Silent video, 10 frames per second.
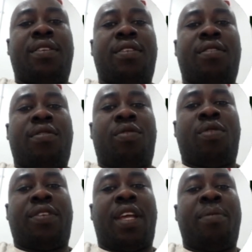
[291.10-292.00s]
So it's your
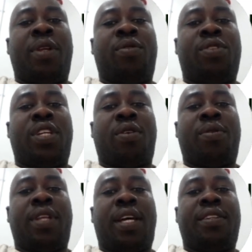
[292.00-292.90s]
assignment to check on
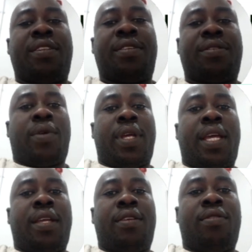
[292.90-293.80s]
that.
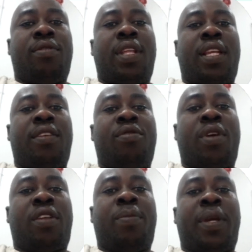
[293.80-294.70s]
Okay, so that is your
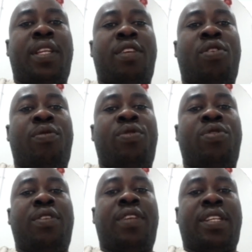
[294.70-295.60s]
expectation if you
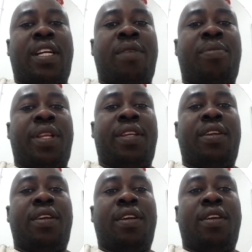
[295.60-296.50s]
join such a company.
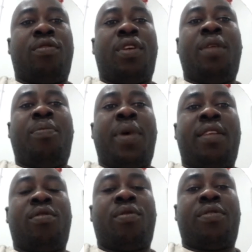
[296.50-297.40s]
So it
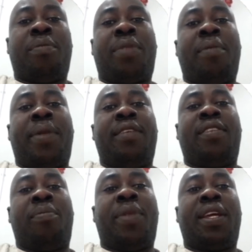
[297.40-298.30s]
depends. So some companies are
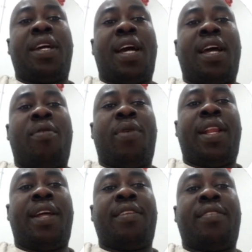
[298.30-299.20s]
paying higher while
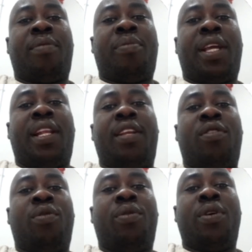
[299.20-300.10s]
others are paying little.